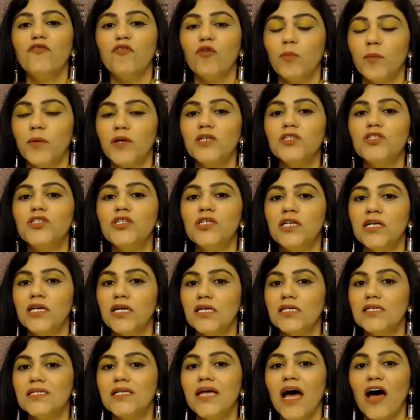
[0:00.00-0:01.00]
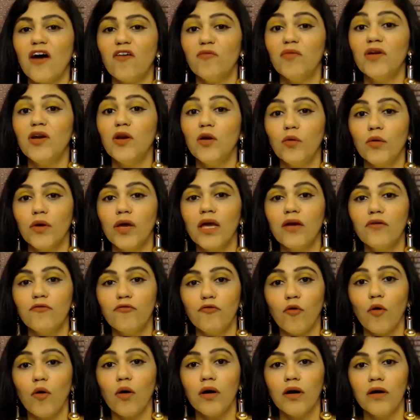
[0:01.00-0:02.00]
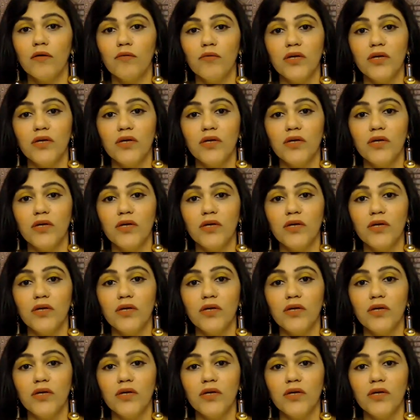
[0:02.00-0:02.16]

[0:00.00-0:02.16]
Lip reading: opportunities they have been looking for